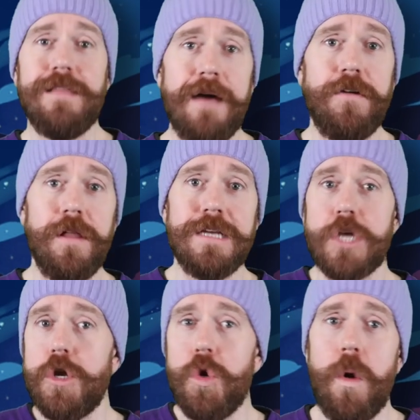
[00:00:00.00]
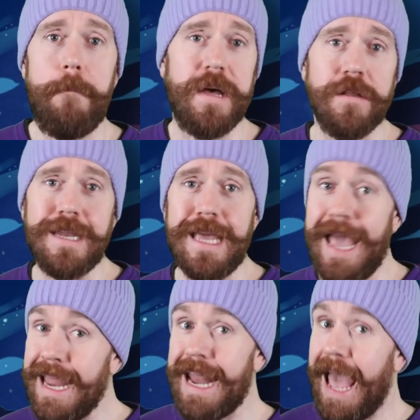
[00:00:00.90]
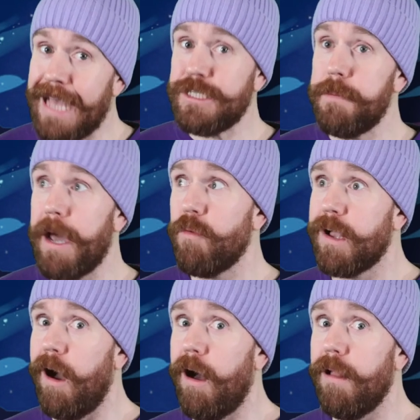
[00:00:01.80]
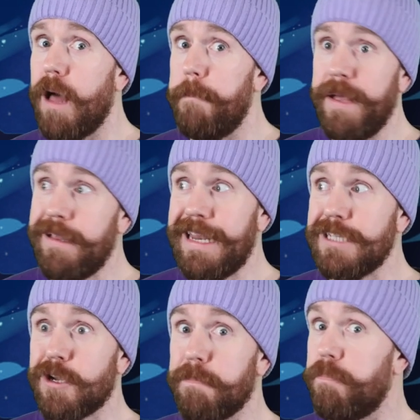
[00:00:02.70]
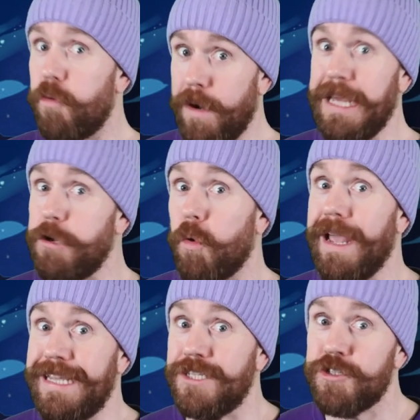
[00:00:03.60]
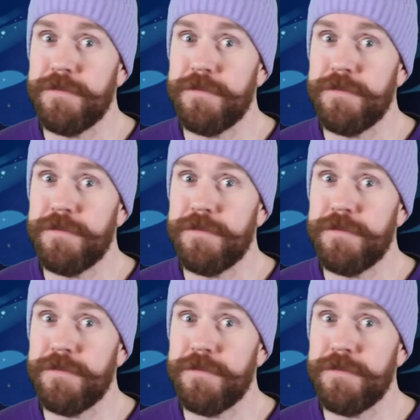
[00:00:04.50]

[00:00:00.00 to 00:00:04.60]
level is a new ability, and as you might recall, abilities are pretty great.